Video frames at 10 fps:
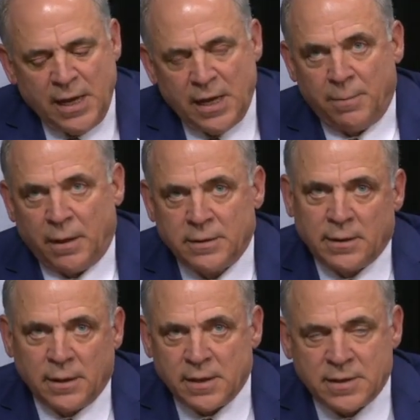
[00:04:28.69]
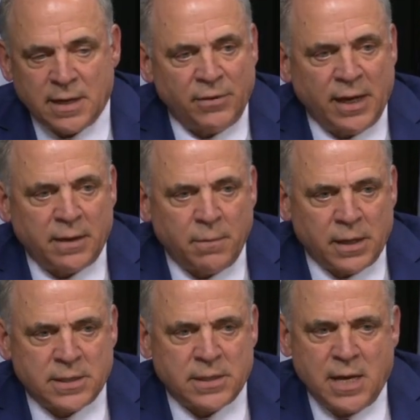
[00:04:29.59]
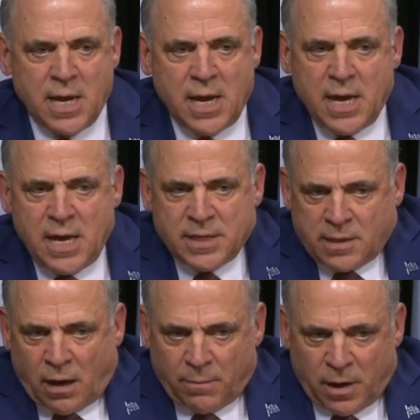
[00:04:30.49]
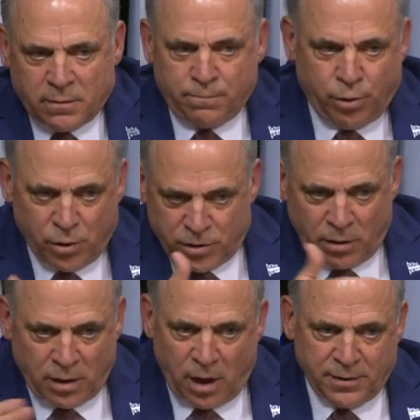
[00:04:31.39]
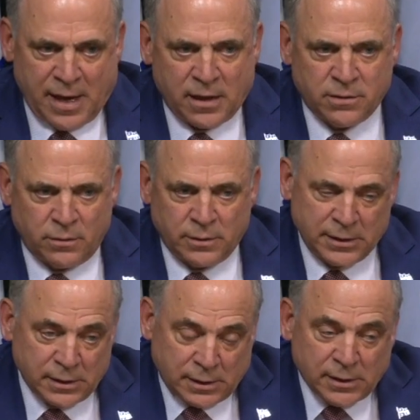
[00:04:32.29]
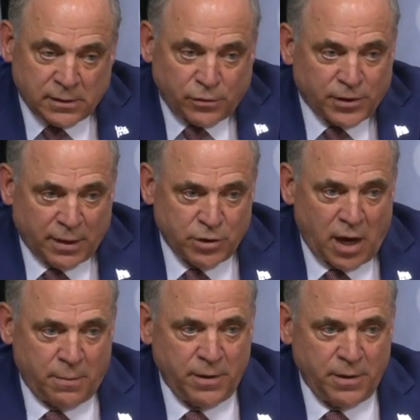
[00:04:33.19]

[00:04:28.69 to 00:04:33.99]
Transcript: in about uh, seven, eight months it's all about personal contact. So it's, it's, it's a full time job.